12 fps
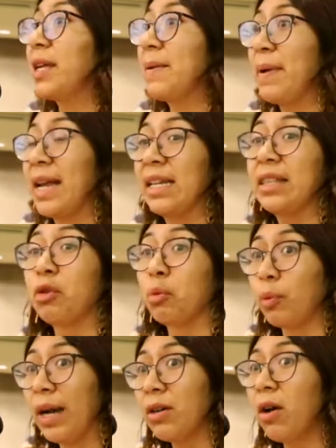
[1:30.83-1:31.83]
They paid the
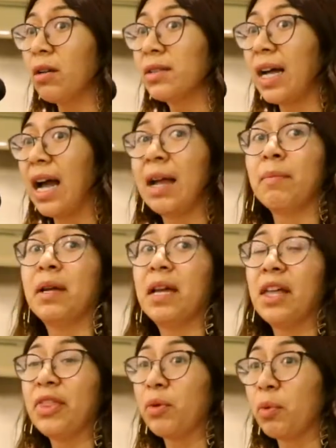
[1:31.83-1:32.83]
rent on time.
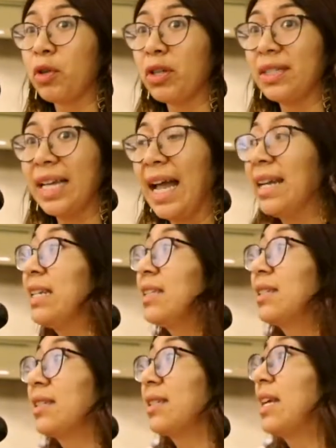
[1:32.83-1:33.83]
There were good
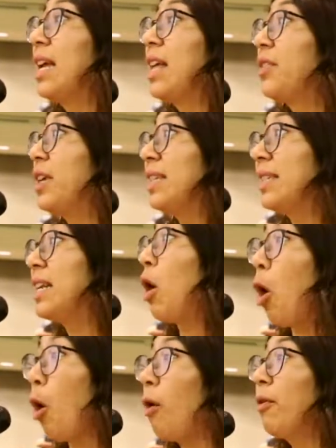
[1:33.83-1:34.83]
tenants. They
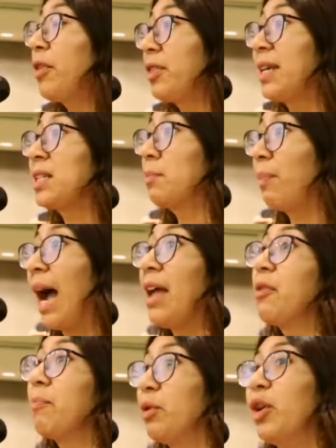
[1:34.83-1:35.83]
did all the things
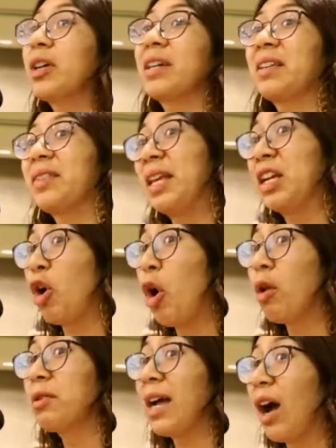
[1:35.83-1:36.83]
by the book. They
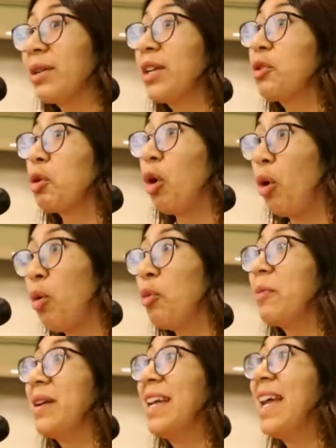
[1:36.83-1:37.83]
called Downey the
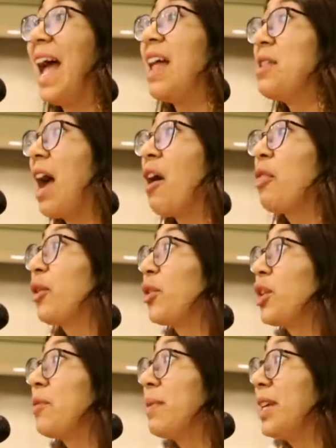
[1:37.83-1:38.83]
home. And now they're
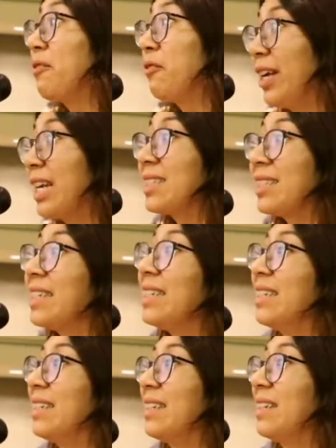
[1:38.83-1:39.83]
going to be evicted.